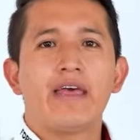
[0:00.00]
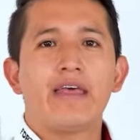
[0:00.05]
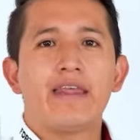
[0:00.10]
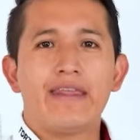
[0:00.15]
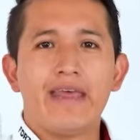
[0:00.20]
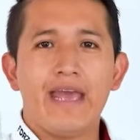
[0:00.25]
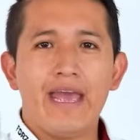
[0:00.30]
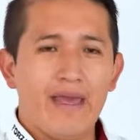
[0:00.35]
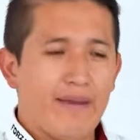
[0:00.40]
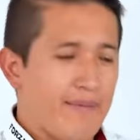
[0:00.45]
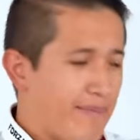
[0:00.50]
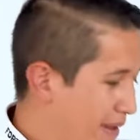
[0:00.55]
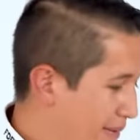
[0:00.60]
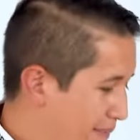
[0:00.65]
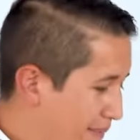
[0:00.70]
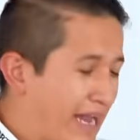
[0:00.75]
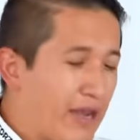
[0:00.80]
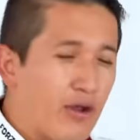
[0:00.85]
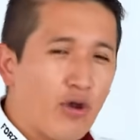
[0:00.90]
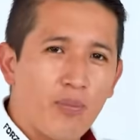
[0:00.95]

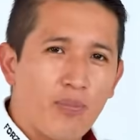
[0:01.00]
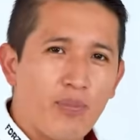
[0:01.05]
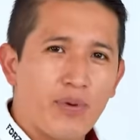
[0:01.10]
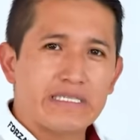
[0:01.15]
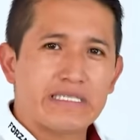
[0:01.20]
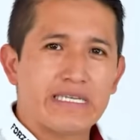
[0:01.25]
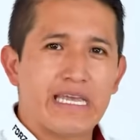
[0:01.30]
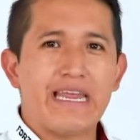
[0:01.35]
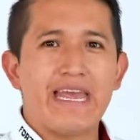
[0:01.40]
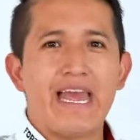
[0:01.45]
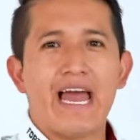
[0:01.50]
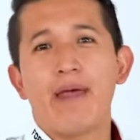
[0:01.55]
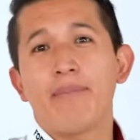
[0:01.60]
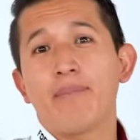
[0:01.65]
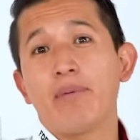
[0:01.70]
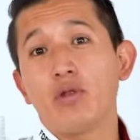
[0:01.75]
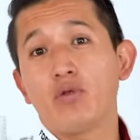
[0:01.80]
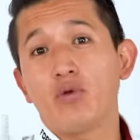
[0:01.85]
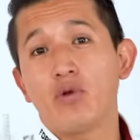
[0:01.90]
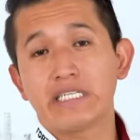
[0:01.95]
demonstrating the initial
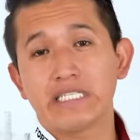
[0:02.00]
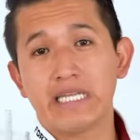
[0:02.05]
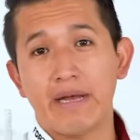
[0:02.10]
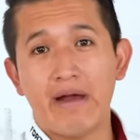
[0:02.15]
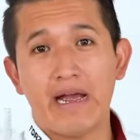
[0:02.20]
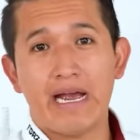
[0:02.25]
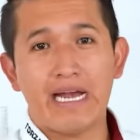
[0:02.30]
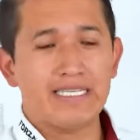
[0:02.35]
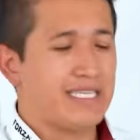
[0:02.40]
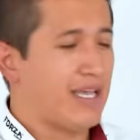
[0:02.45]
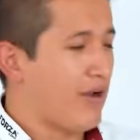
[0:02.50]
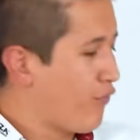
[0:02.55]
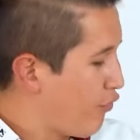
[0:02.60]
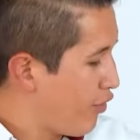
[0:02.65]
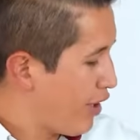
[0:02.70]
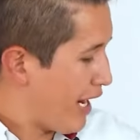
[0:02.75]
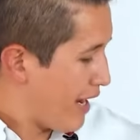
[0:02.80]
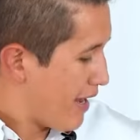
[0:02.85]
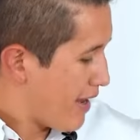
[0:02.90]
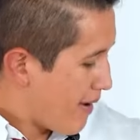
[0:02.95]
capability of the
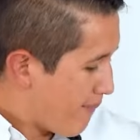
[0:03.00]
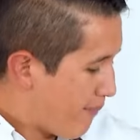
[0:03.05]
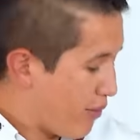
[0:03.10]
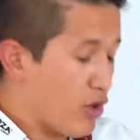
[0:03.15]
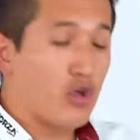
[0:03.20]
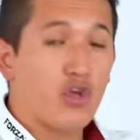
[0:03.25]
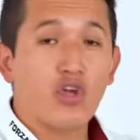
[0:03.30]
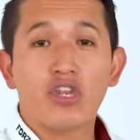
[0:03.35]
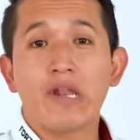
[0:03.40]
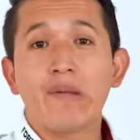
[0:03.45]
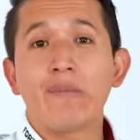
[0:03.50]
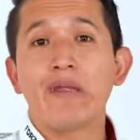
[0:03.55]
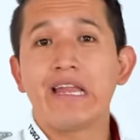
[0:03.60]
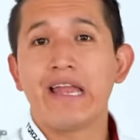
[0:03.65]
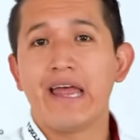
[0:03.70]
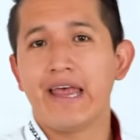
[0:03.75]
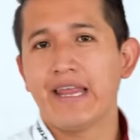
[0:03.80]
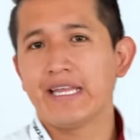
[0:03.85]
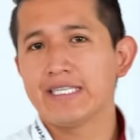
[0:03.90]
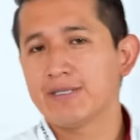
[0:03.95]
equipment.
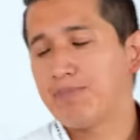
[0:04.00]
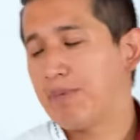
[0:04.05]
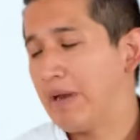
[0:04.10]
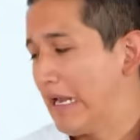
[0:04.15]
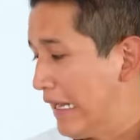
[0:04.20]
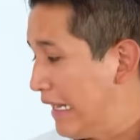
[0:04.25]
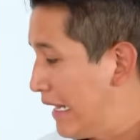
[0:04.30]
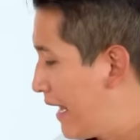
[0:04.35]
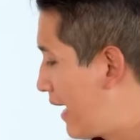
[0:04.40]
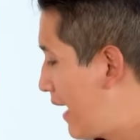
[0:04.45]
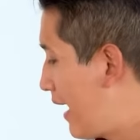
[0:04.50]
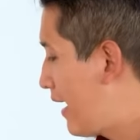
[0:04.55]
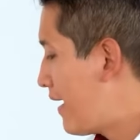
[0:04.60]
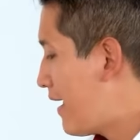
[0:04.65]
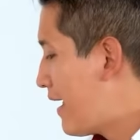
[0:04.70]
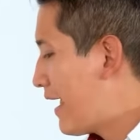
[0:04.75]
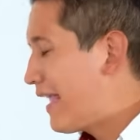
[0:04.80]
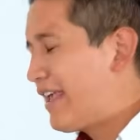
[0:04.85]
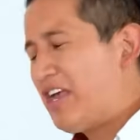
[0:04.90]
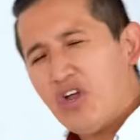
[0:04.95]
However,
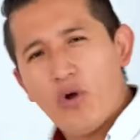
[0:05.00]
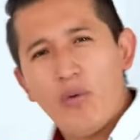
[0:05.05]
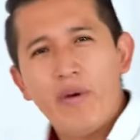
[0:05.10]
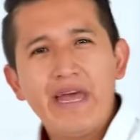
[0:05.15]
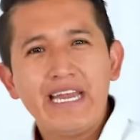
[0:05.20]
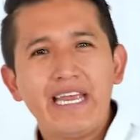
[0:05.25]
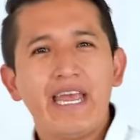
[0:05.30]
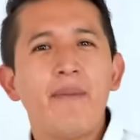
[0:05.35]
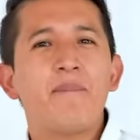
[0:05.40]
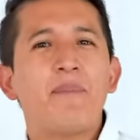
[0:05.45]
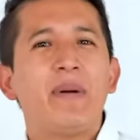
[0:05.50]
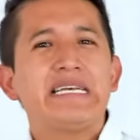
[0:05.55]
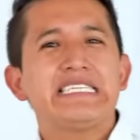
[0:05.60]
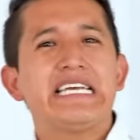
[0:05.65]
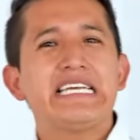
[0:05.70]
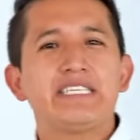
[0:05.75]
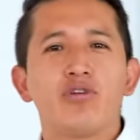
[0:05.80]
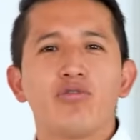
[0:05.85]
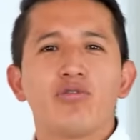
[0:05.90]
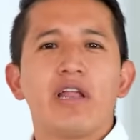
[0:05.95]
as you observed,
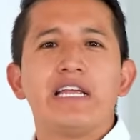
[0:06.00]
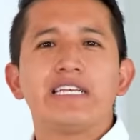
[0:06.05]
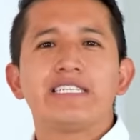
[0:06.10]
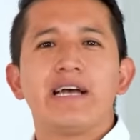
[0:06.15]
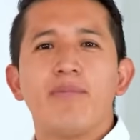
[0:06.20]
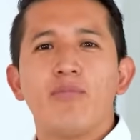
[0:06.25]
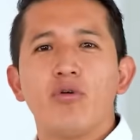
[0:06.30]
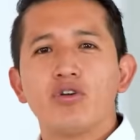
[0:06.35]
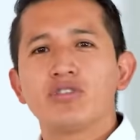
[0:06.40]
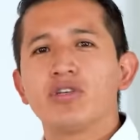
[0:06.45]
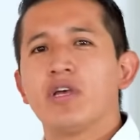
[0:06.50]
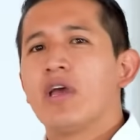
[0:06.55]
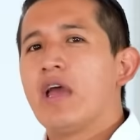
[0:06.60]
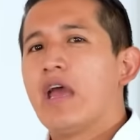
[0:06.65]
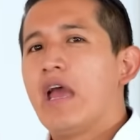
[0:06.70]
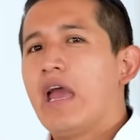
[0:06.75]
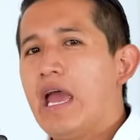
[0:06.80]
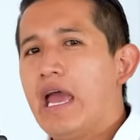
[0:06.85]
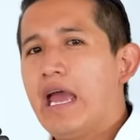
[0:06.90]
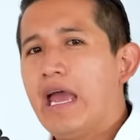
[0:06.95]
with a slight,
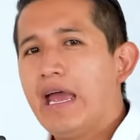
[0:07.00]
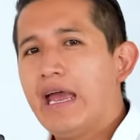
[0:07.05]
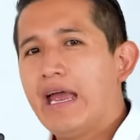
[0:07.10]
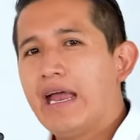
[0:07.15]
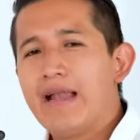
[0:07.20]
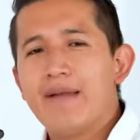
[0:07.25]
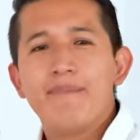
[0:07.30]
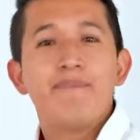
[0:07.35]
almost